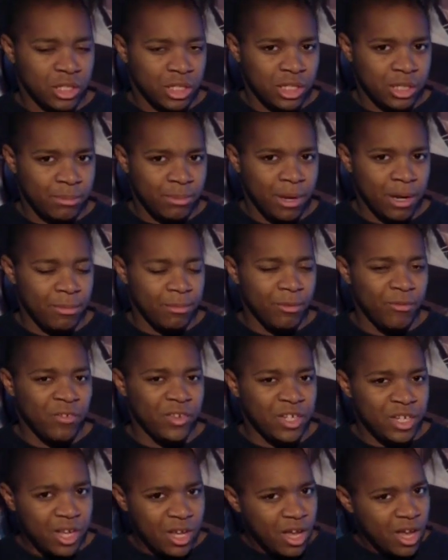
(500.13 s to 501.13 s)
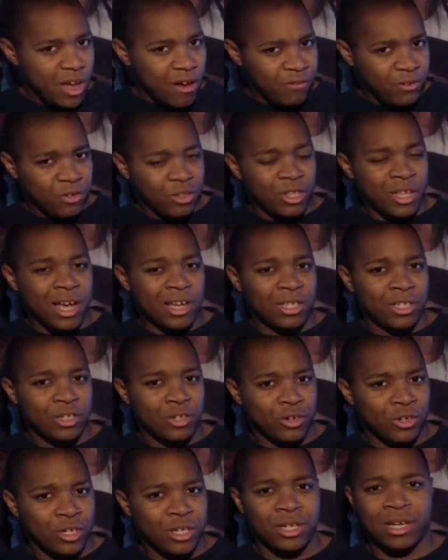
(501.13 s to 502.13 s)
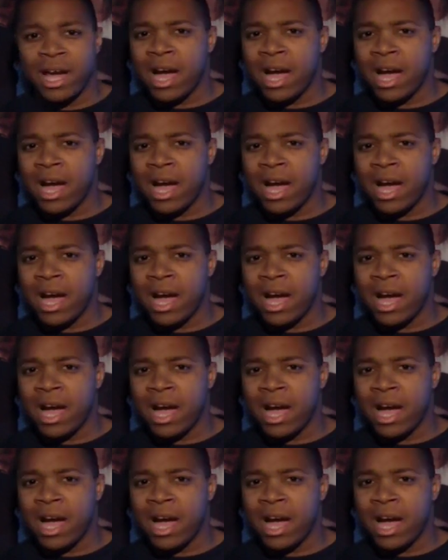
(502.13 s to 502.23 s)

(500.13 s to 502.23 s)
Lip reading: anticipated movies of 2013?